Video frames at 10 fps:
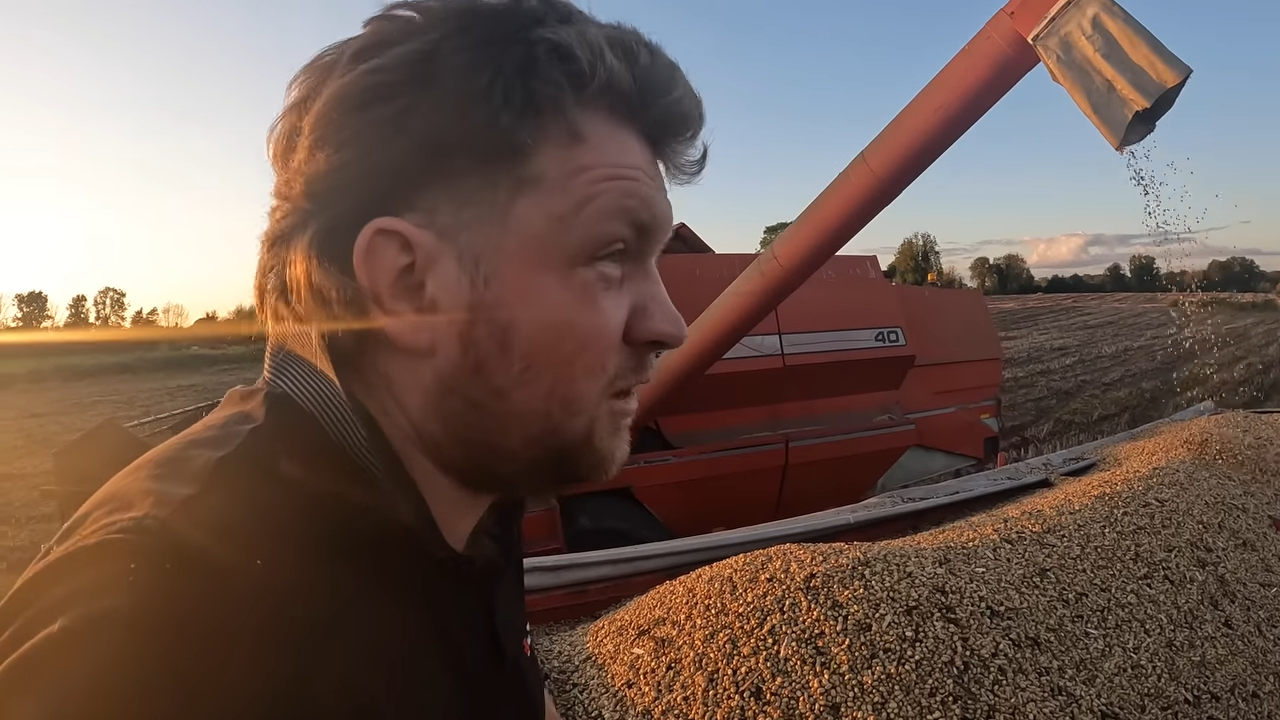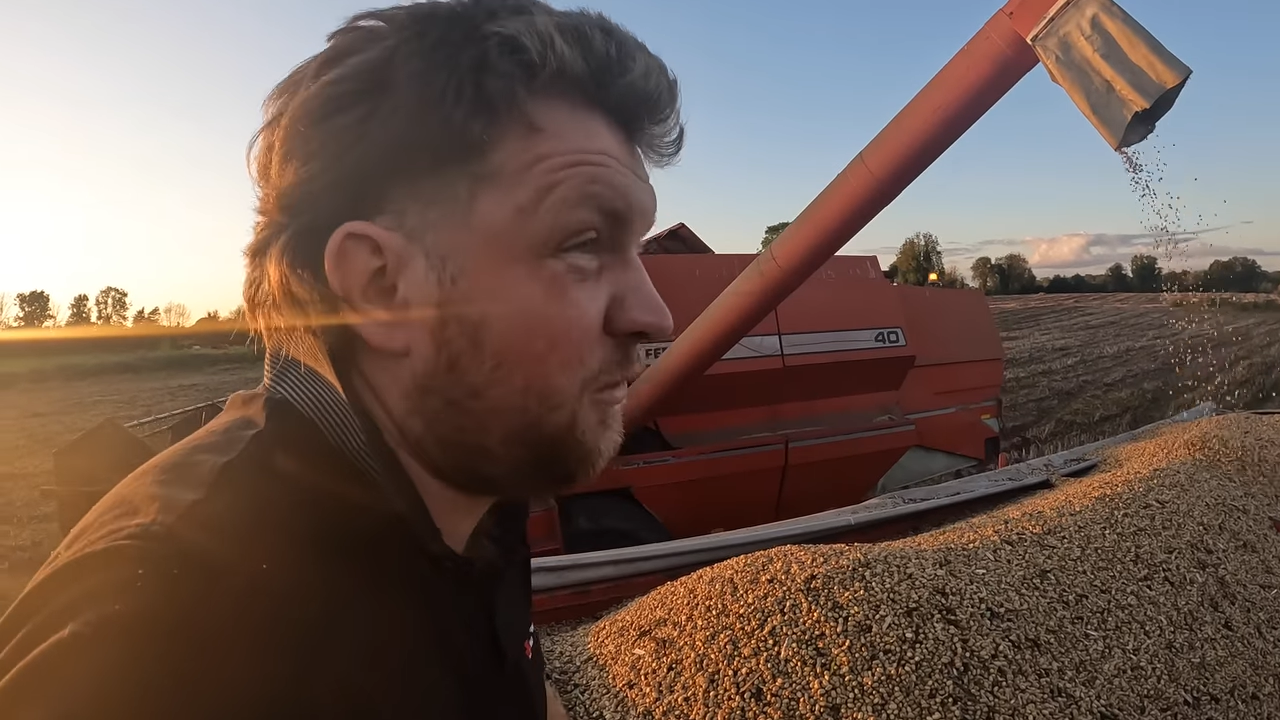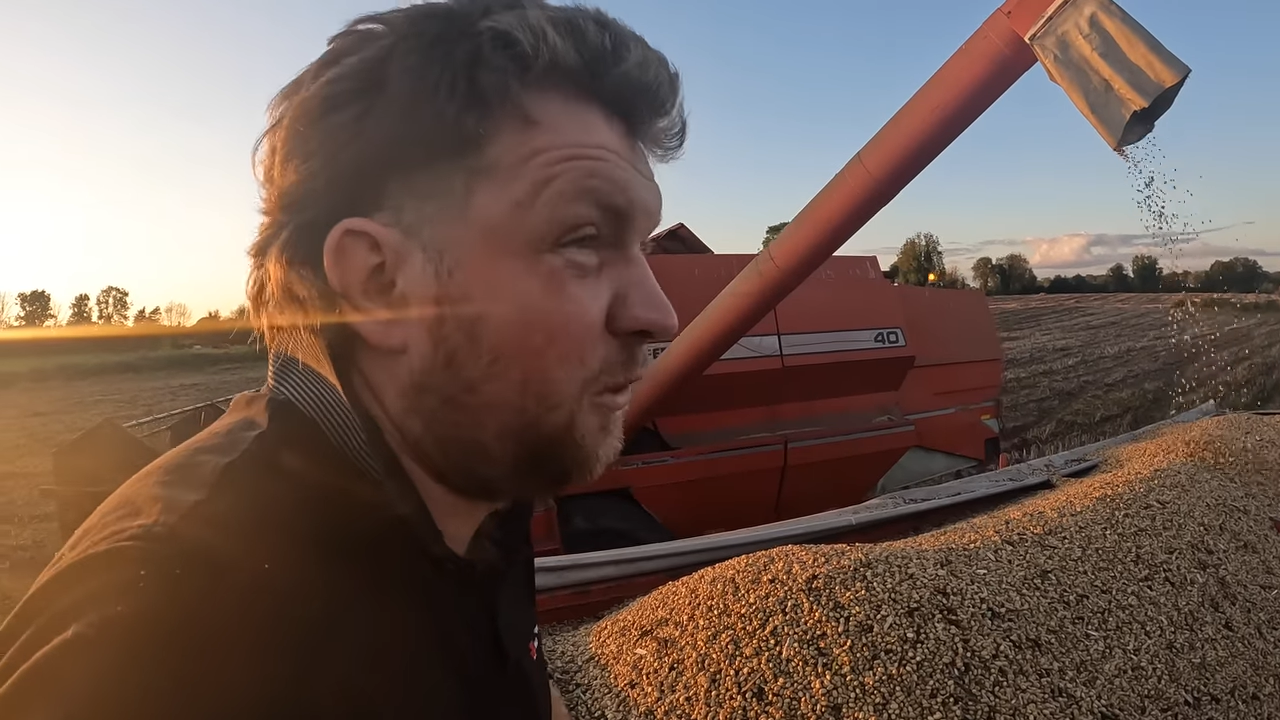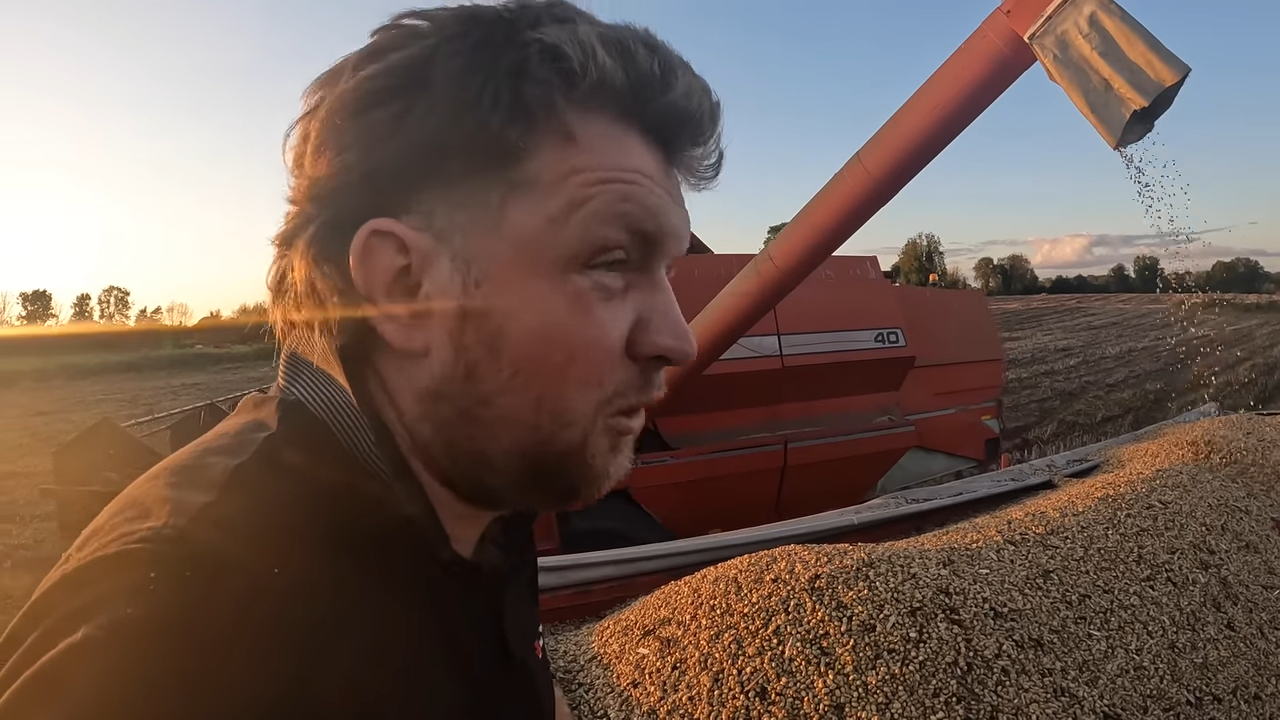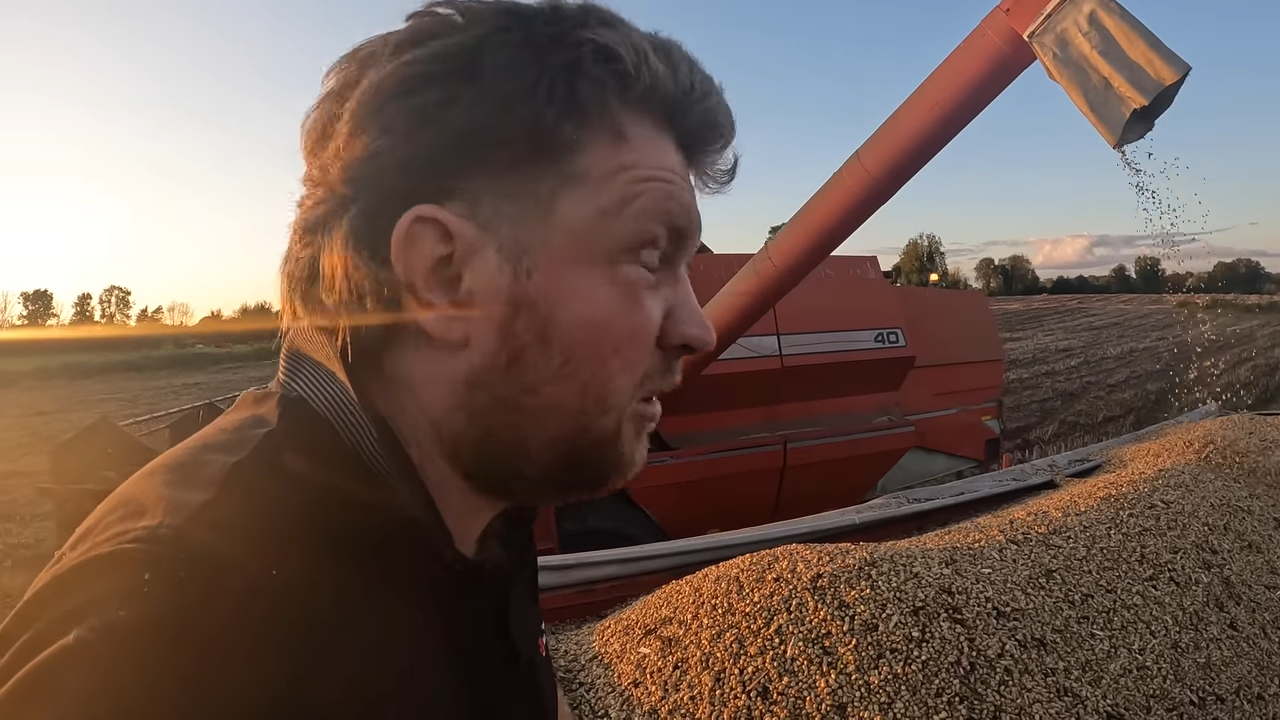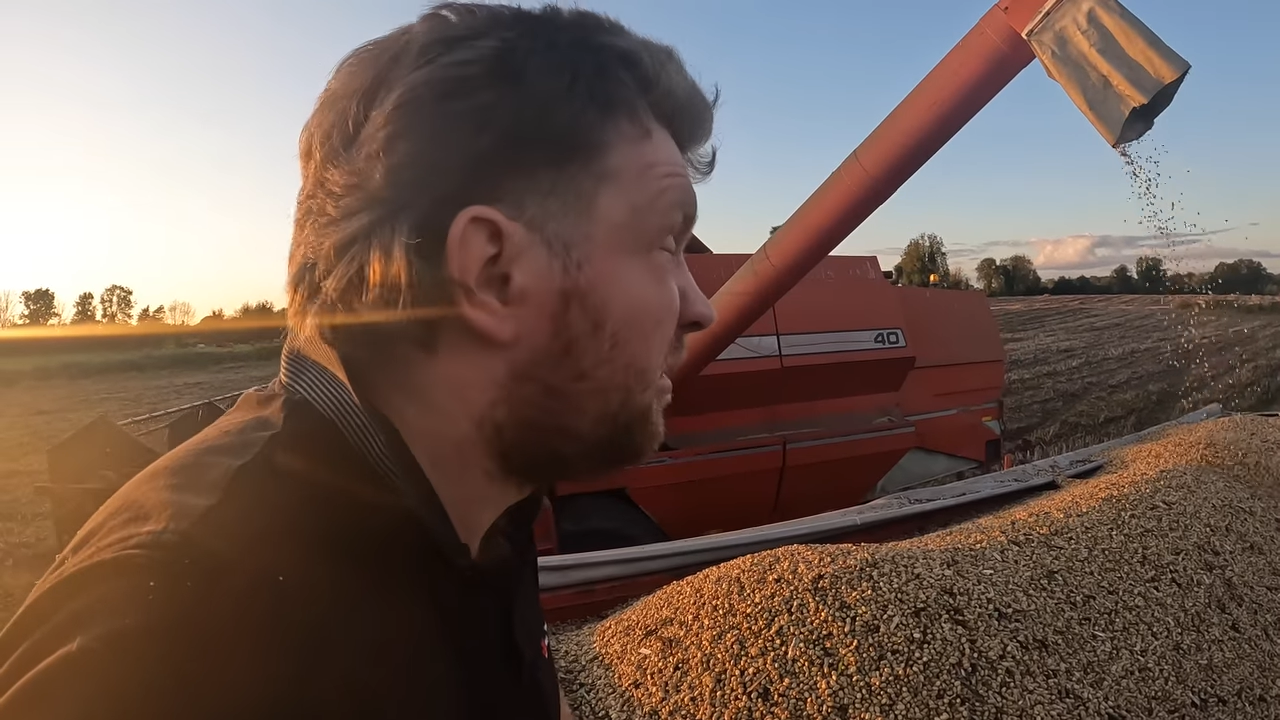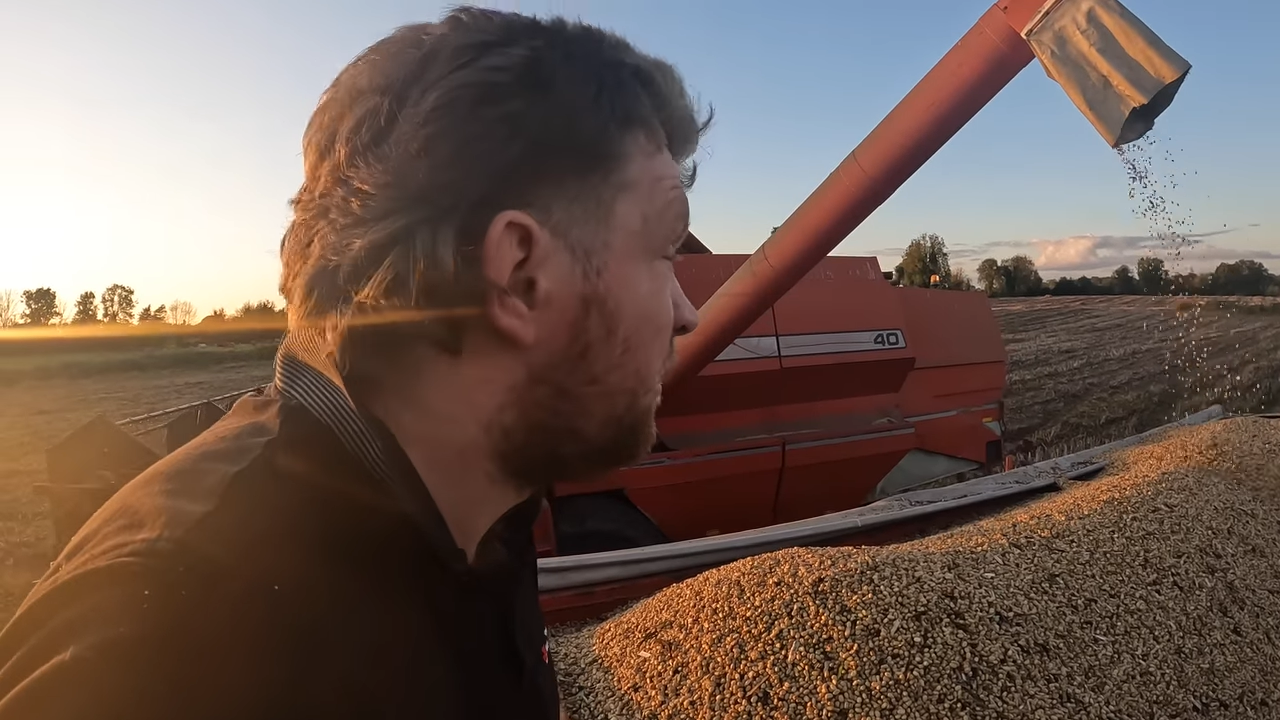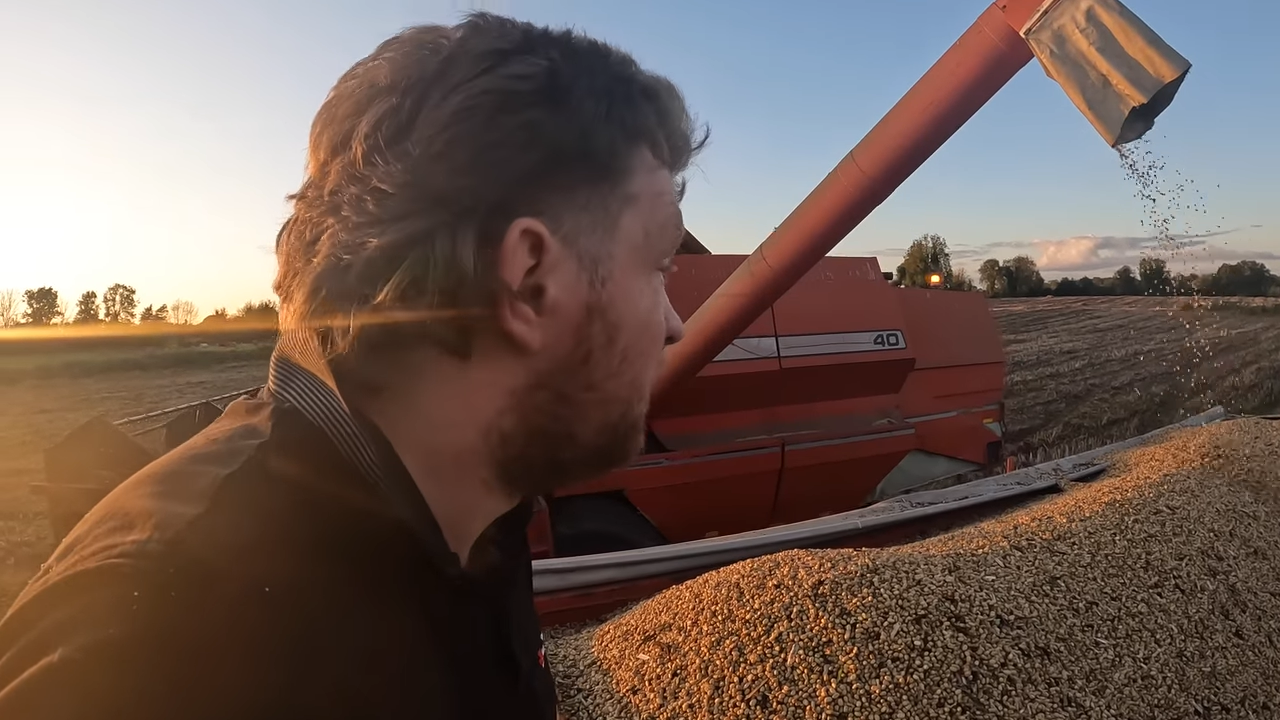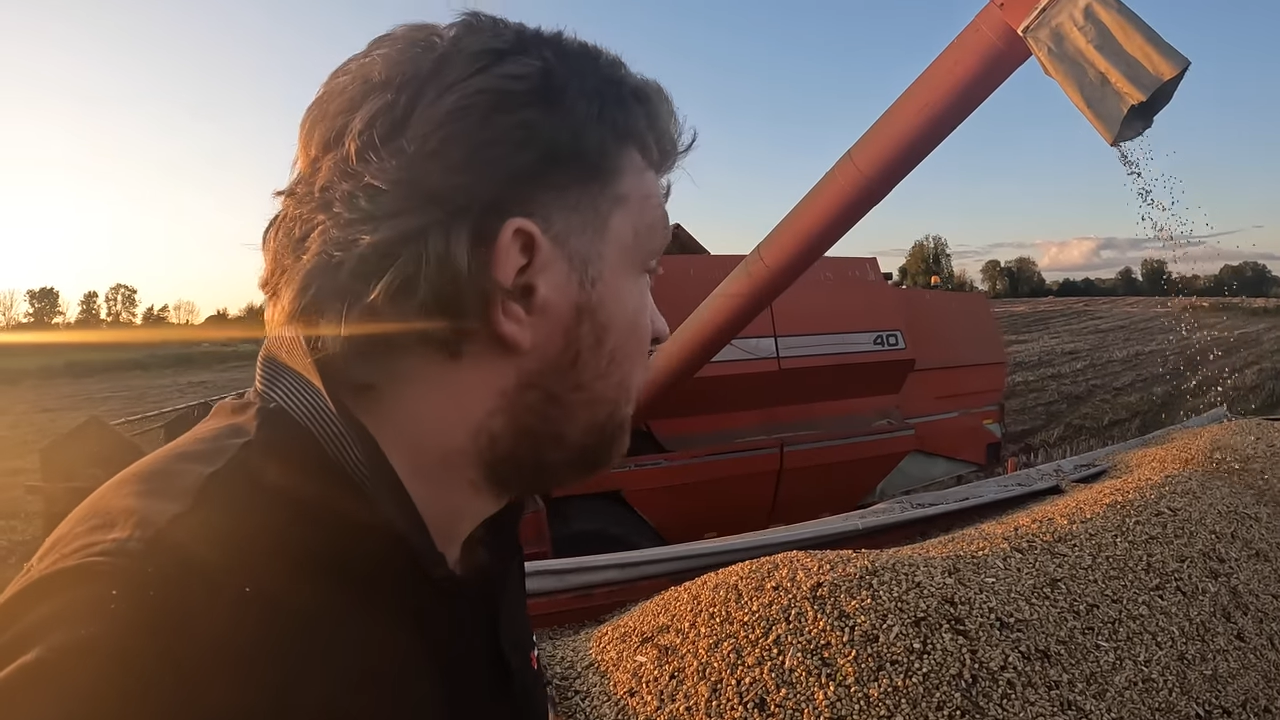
is full.